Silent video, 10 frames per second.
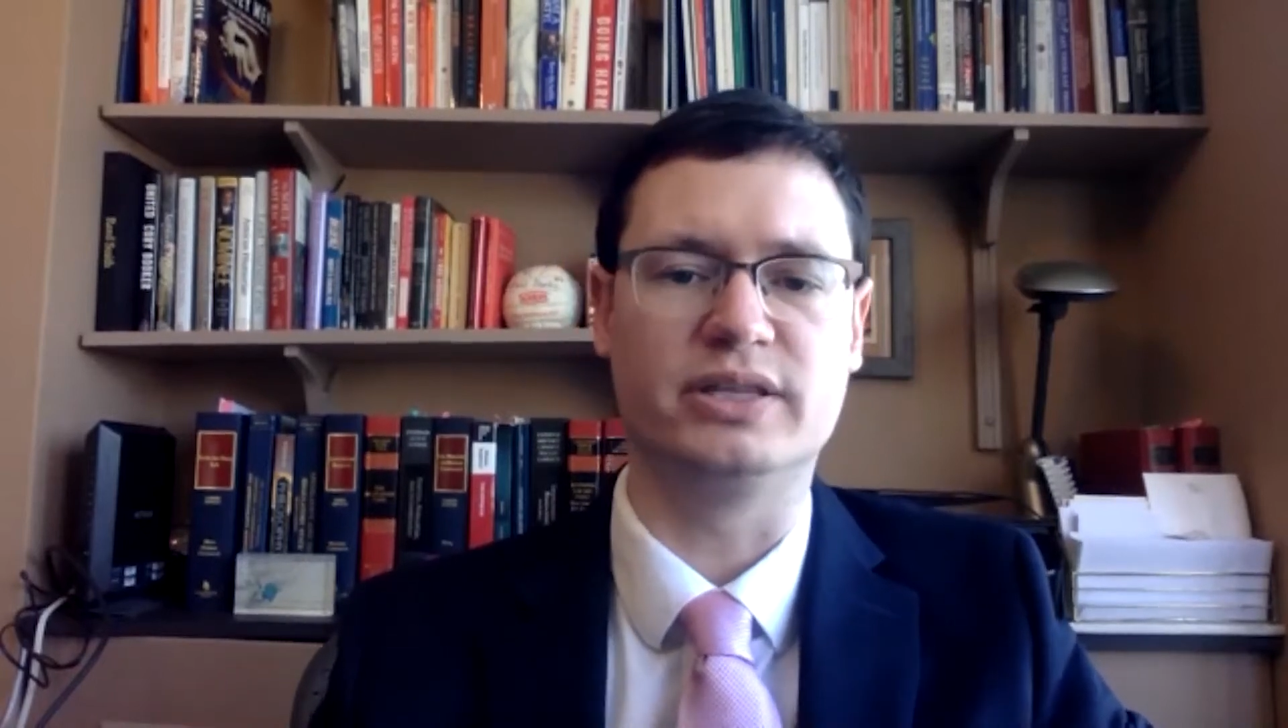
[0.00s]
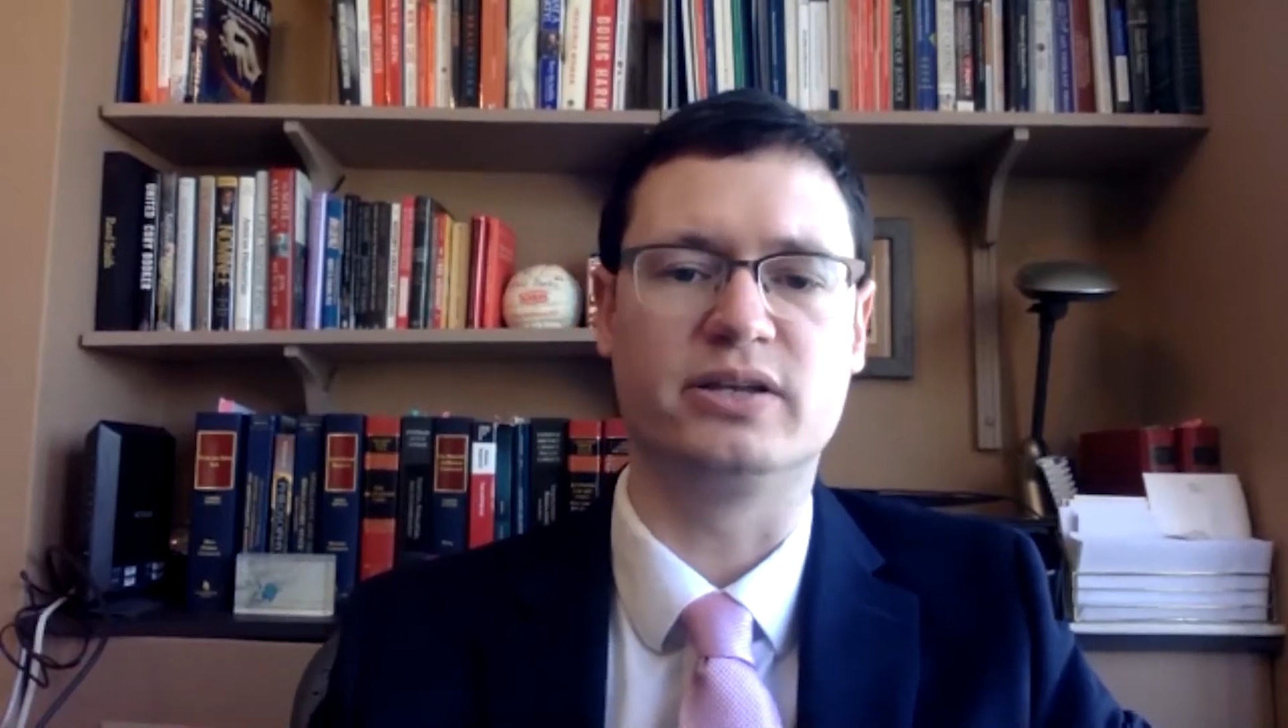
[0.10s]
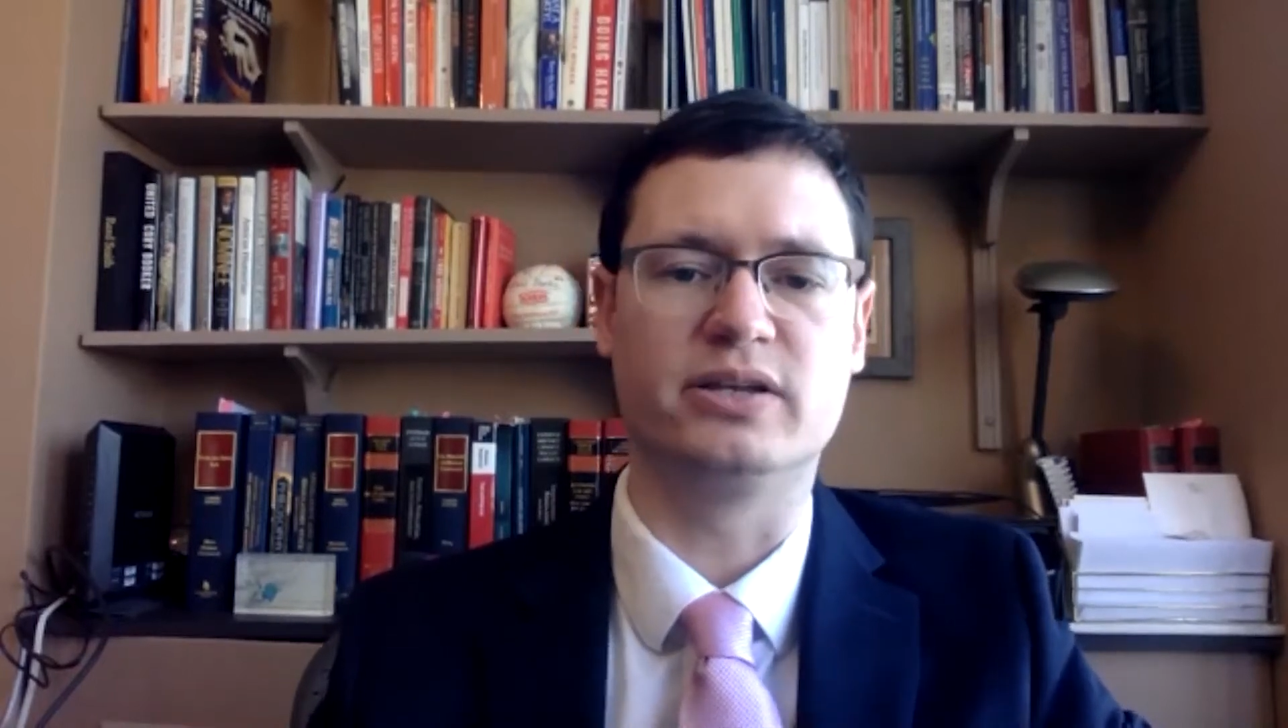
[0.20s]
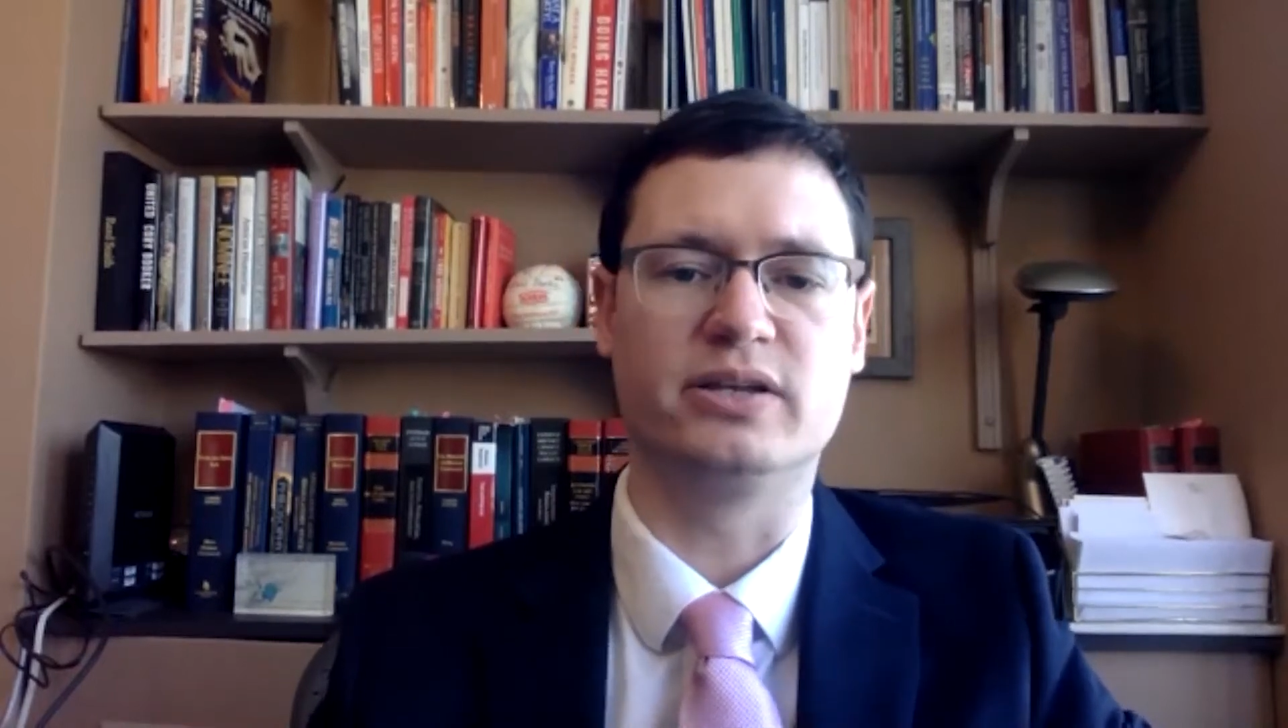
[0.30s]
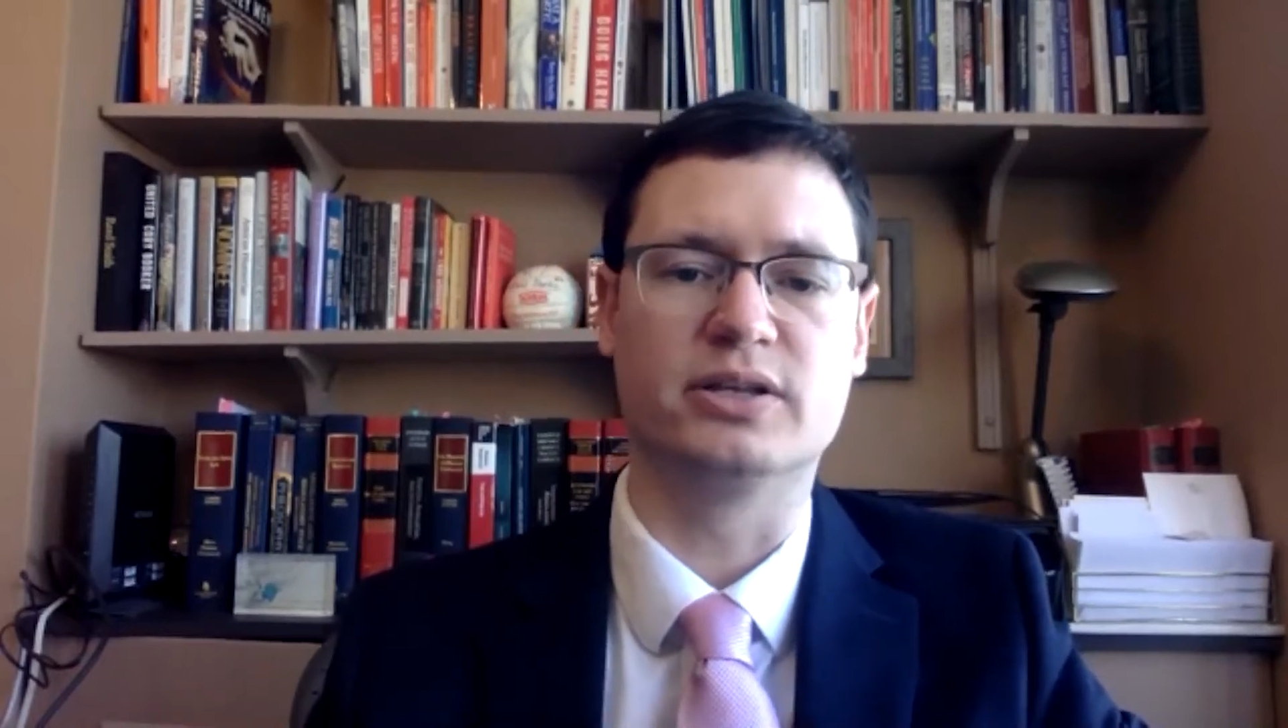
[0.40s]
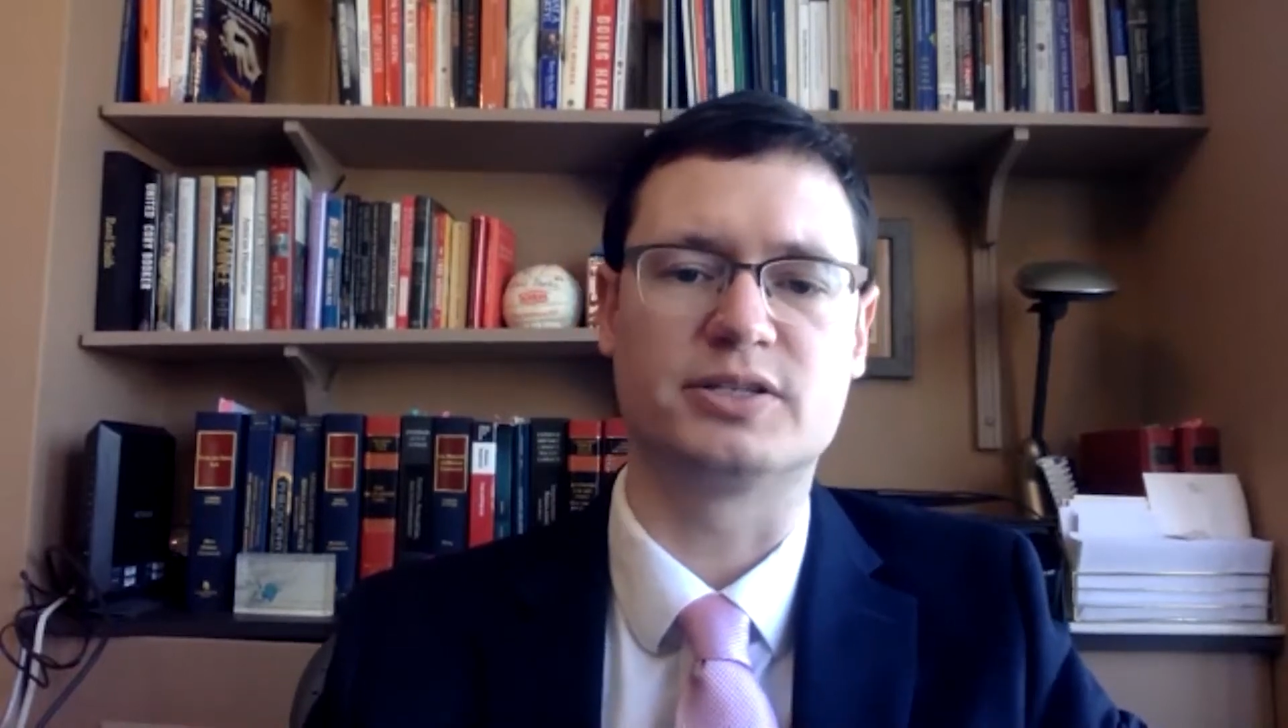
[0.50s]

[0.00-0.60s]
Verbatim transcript: legal